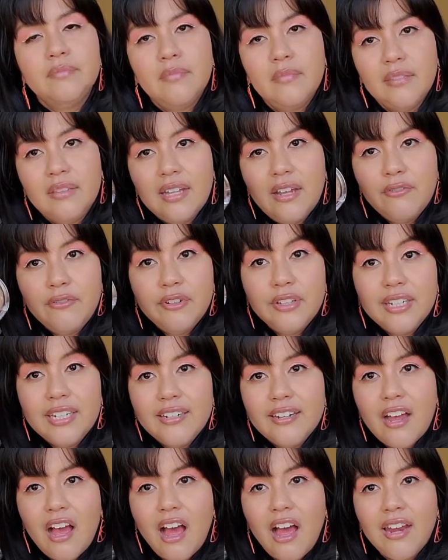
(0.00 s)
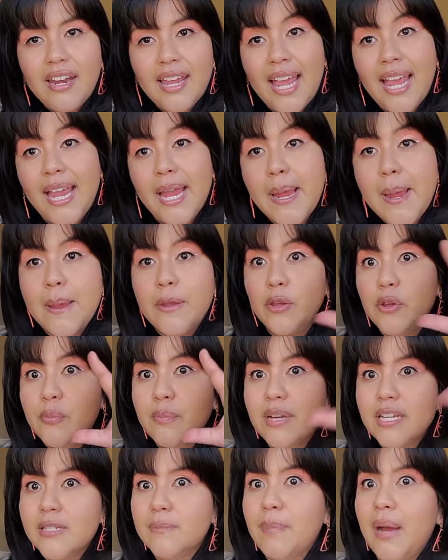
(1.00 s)
Definitely not a you
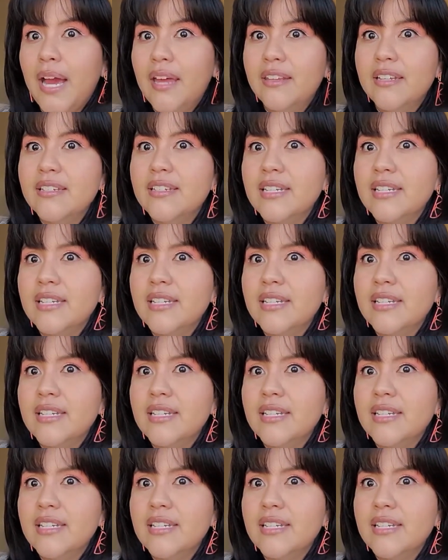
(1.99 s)
must buy this